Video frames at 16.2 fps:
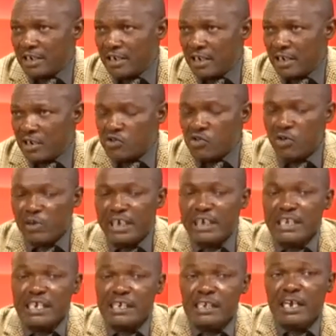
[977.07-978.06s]
Mm -hmm. So
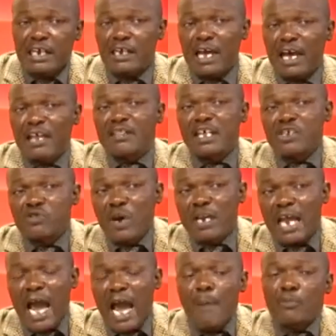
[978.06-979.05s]
in this case, uh, this
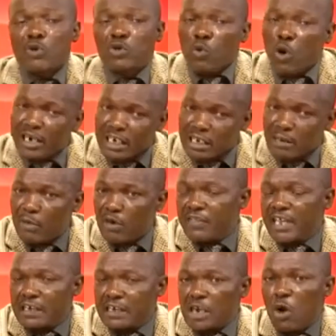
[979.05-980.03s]
one, I'm not worried
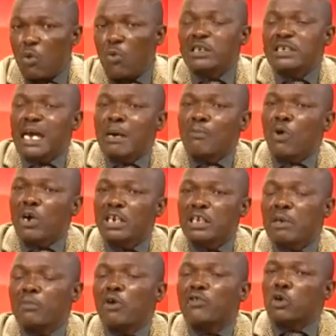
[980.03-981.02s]
about that. What I'm
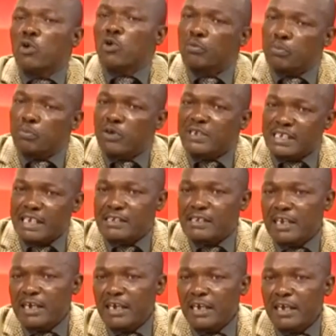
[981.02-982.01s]
worried about the whole
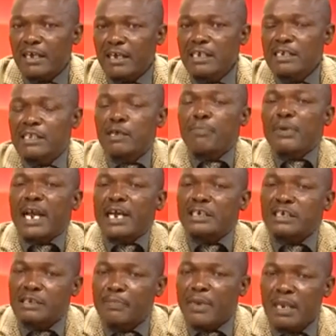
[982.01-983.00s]
process is the
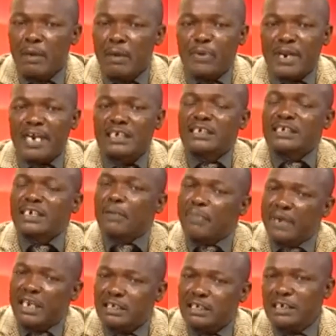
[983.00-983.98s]
uh,
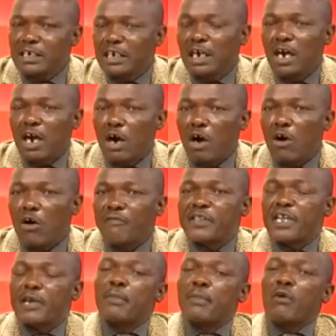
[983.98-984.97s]
practicability
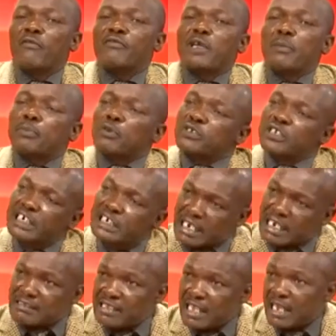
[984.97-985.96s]
of the of the
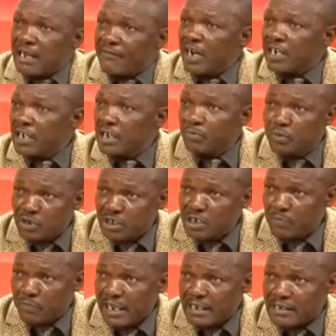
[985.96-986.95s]
procedures that have actually put
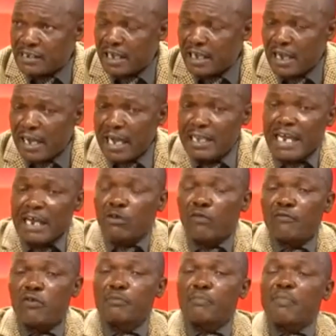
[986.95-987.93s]
in place. Mm -hmm. And then,
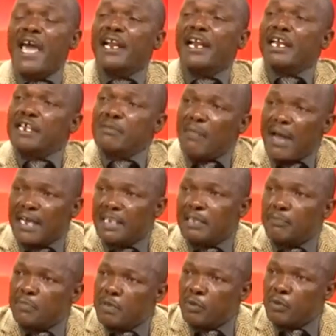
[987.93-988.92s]
of course, bearing in mind
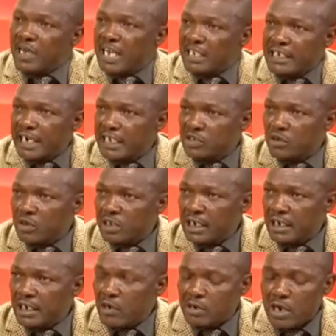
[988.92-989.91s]
the people we are targeting on
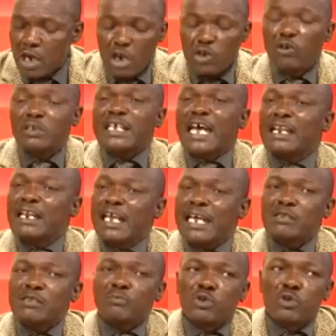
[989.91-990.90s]
the ground. Not
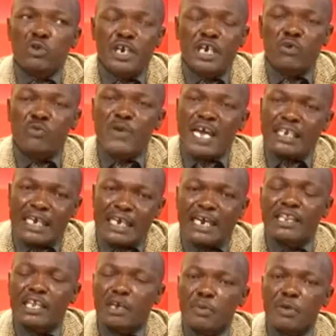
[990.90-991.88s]
unless, Doreen, we are
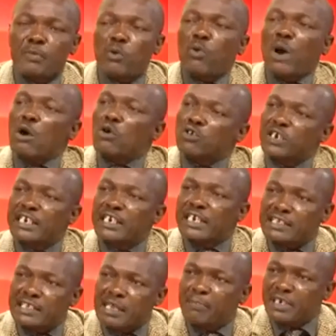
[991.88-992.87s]
targeting people who are
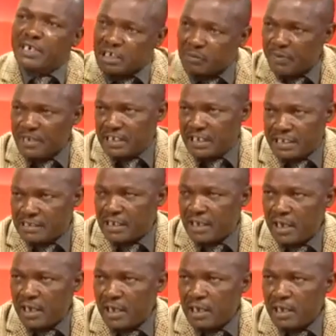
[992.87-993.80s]
already established in business.